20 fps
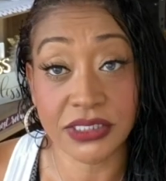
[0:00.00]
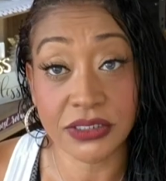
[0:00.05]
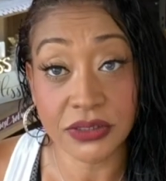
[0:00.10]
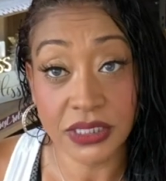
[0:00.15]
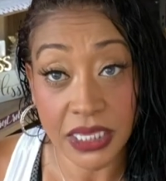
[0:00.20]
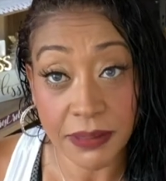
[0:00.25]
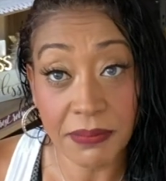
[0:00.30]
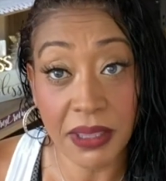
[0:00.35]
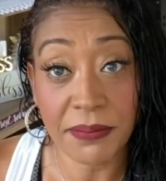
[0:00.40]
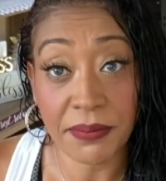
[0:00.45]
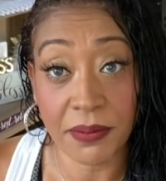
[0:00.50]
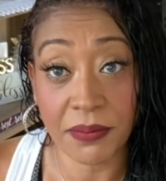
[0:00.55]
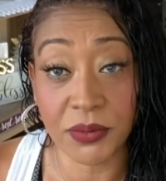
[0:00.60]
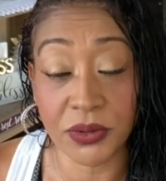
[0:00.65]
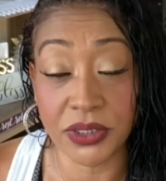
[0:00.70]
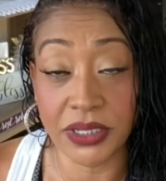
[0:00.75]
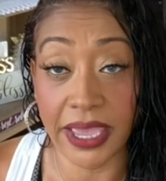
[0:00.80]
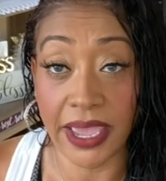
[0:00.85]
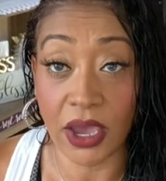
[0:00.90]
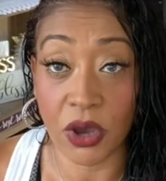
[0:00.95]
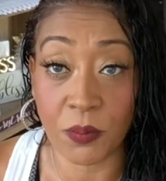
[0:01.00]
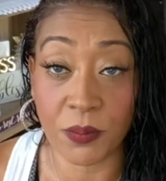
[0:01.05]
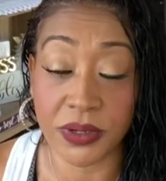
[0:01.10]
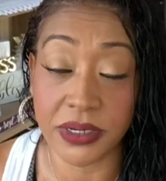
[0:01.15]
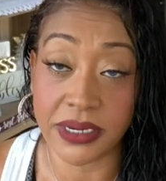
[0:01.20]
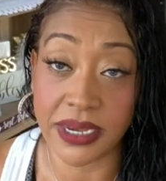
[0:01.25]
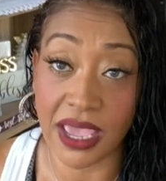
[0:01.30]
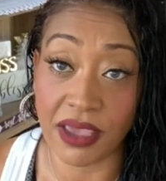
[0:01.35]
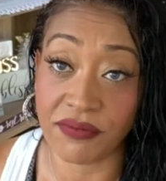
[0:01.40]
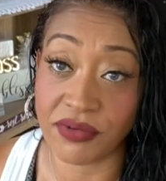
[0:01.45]
So they may be able to help
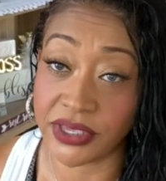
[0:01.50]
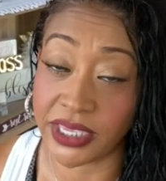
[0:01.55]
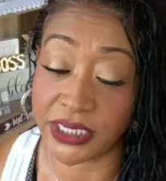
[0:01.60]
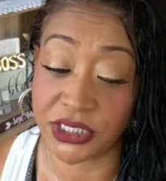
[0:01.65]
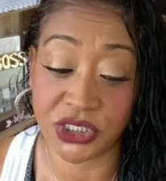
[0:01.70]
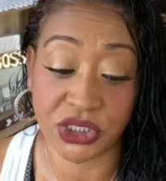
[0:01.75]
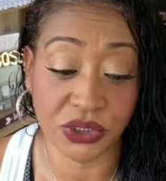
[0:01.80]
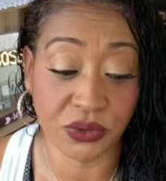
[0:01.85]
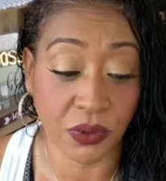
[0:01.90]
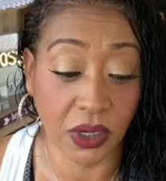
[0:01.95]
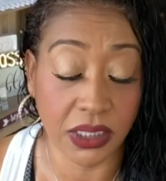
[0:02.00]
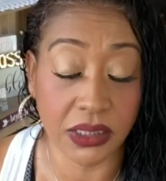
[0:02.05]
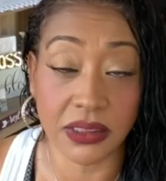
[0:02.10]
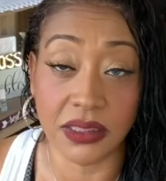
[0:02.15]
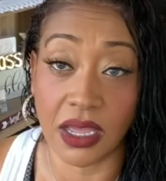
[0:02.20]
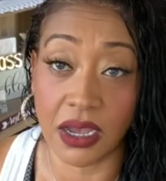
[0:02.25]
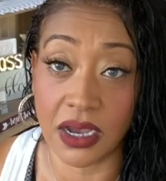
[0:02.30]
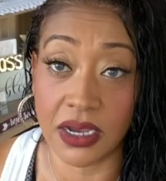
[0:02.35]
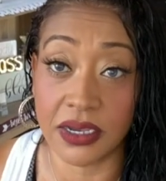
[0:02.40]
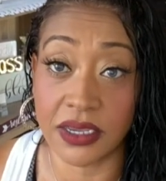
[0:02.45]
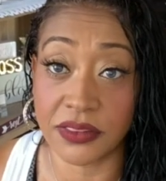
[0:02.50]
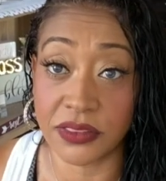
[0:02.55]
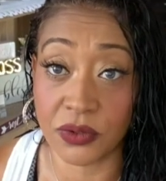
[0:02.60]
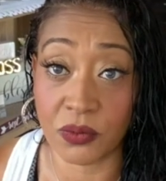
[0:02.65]
navigate you along the